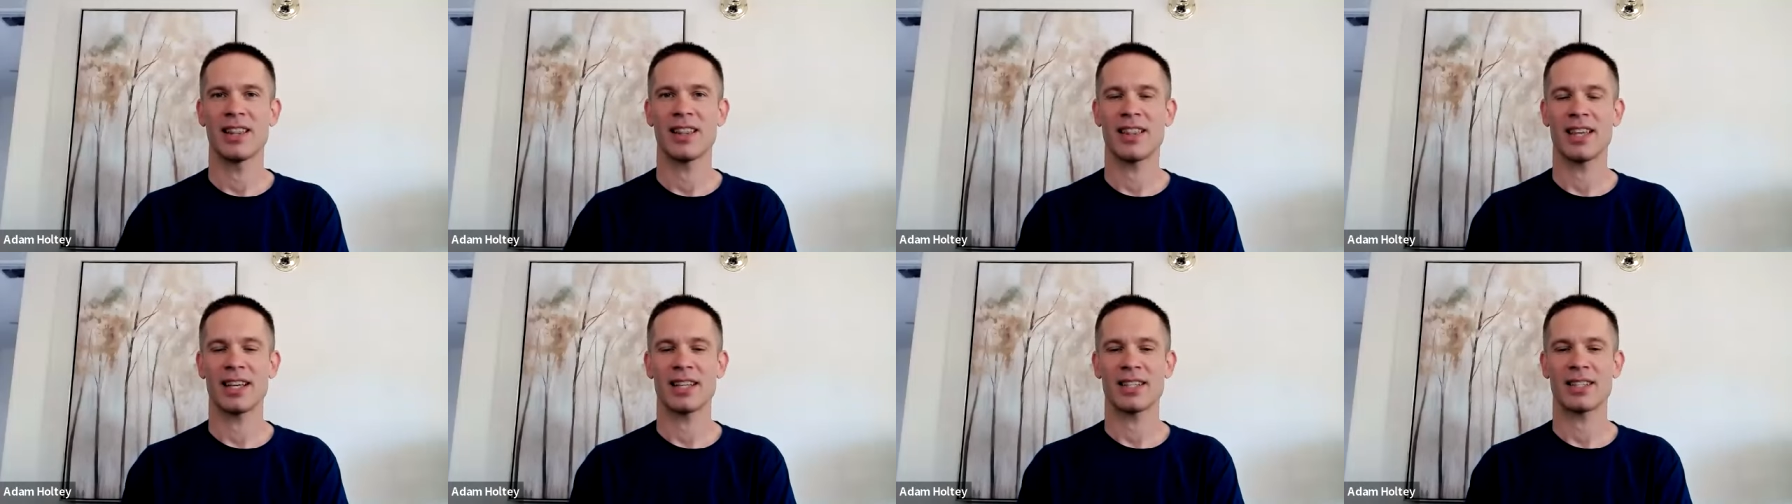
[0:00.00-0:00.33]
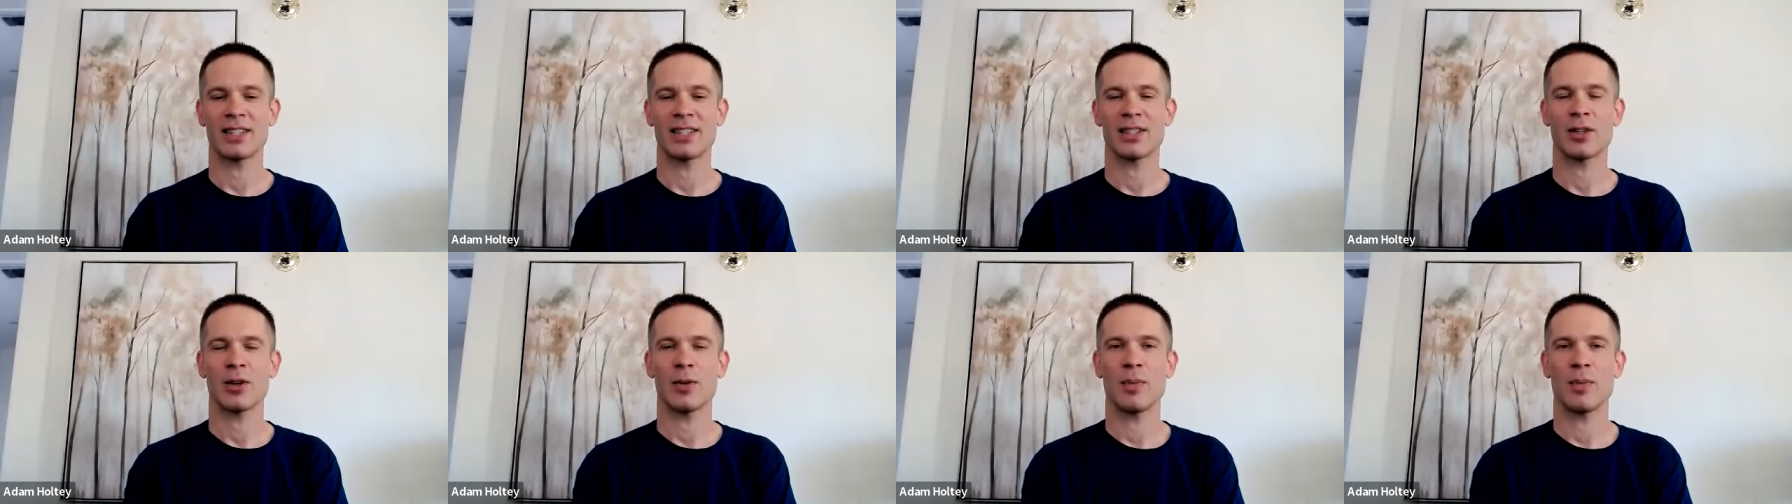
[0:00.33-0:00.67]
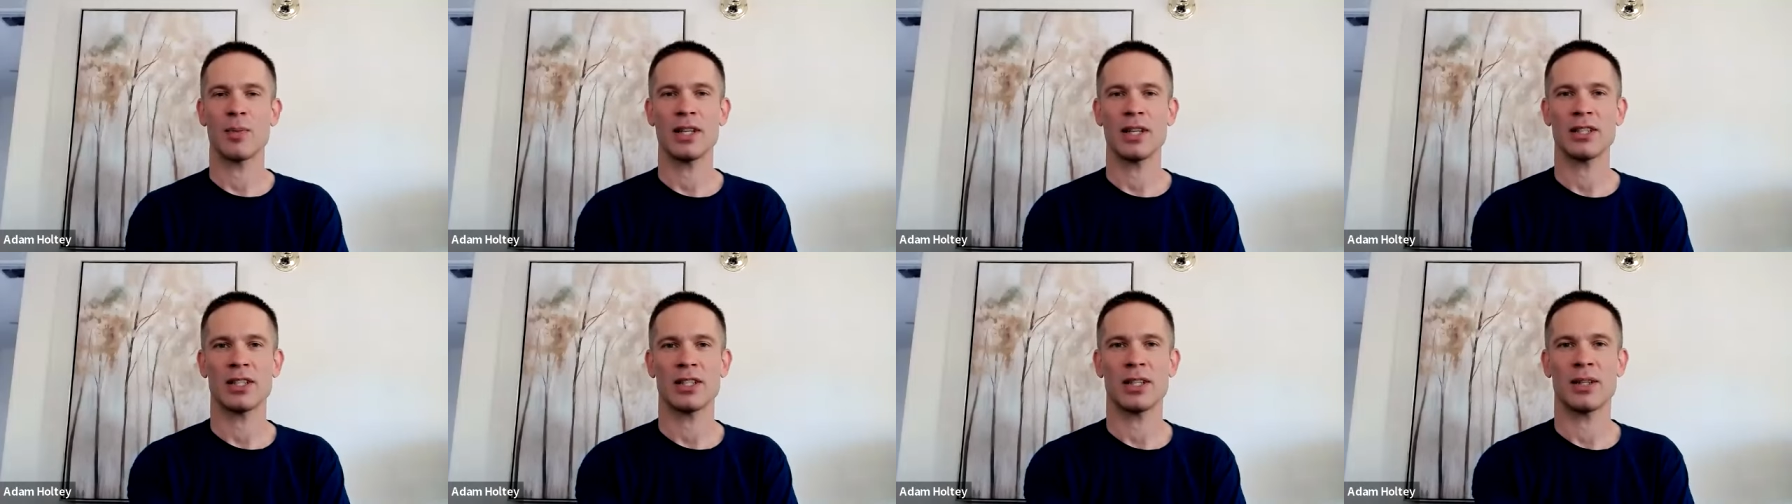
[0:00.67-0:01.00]
Thanks so
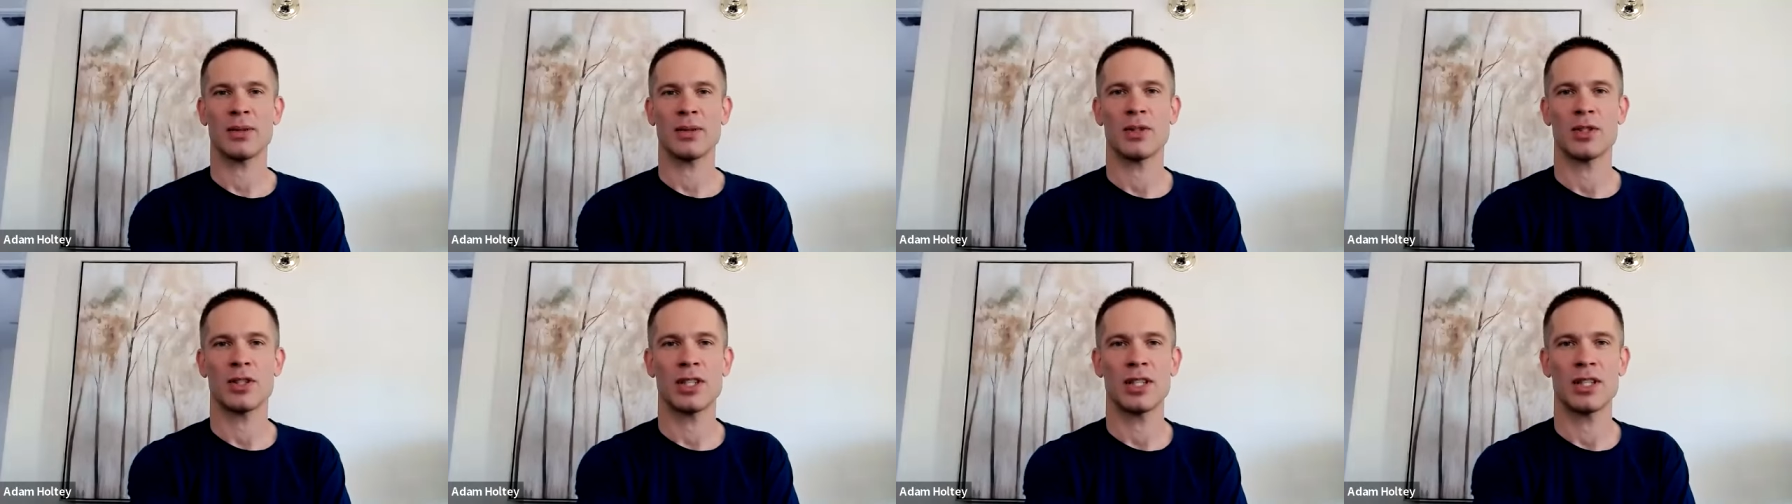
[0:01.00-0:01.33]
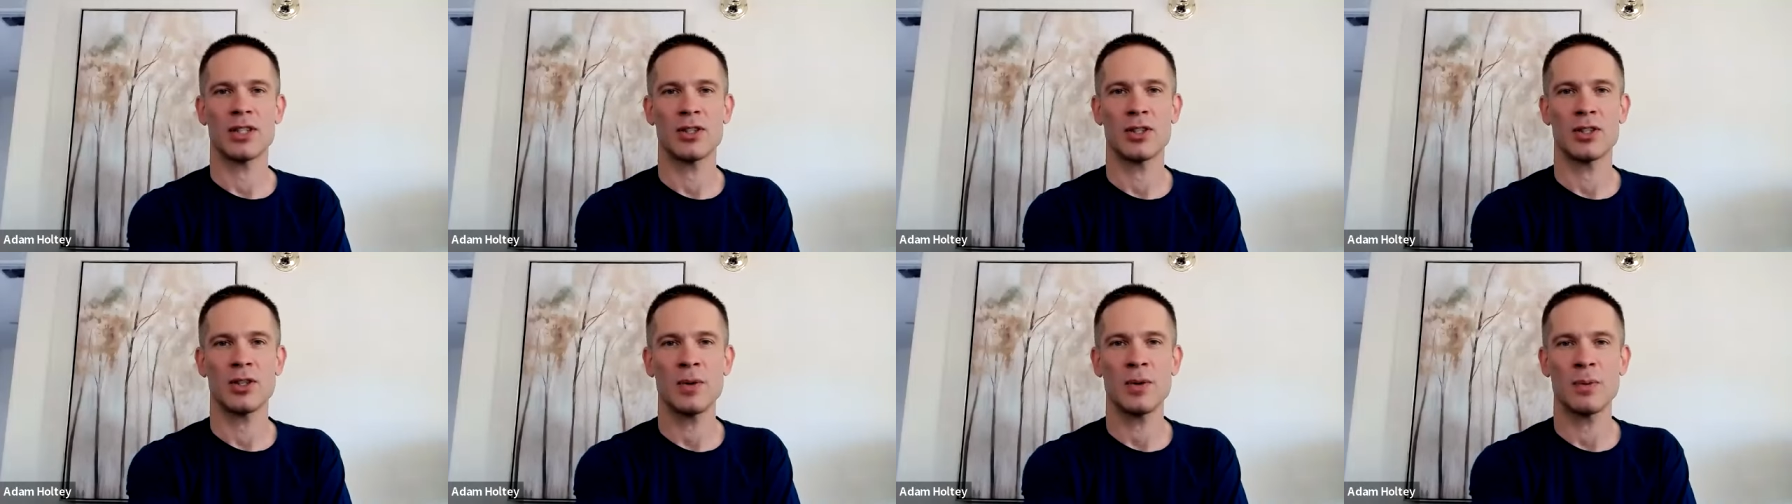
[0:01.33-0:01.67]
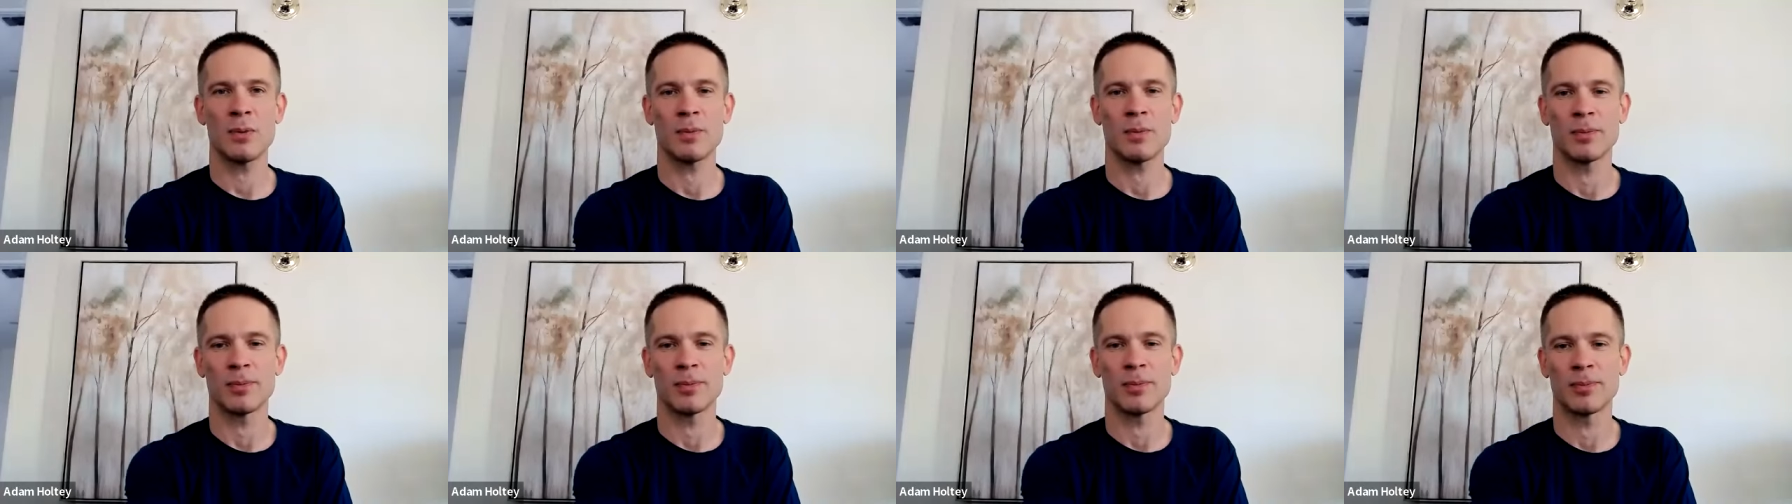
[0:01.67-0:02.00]
much, and we'll see you
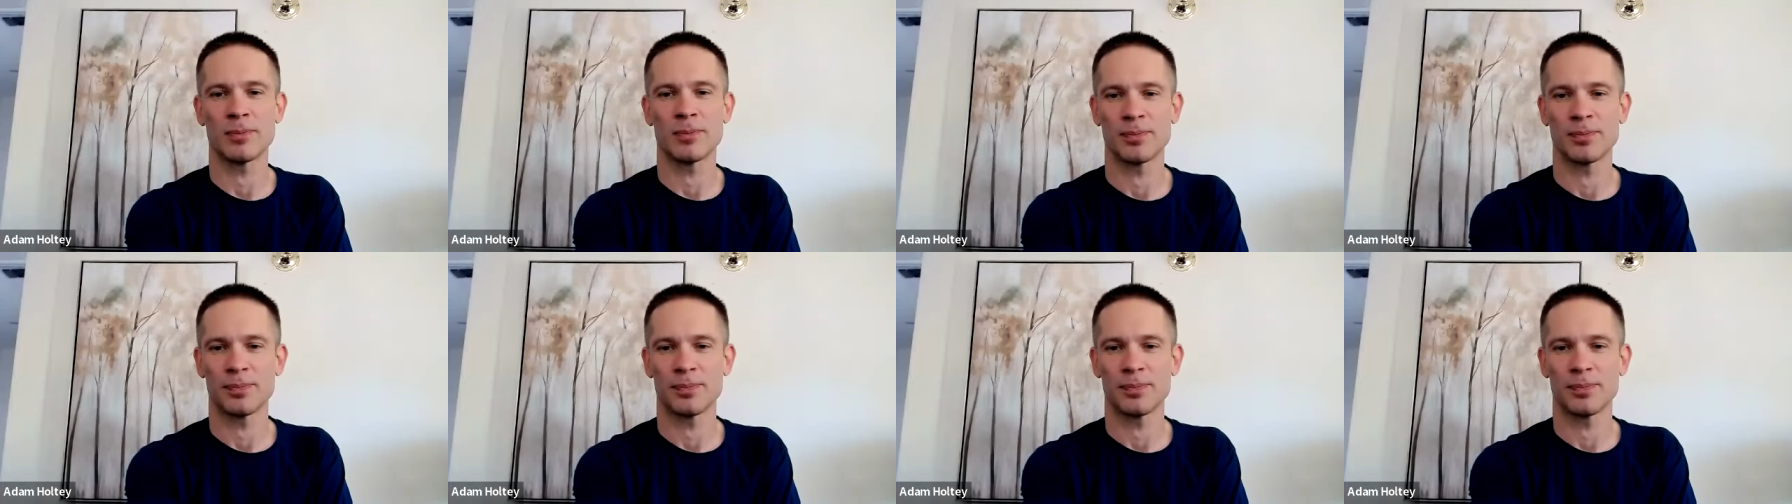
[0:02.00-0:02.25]
soon.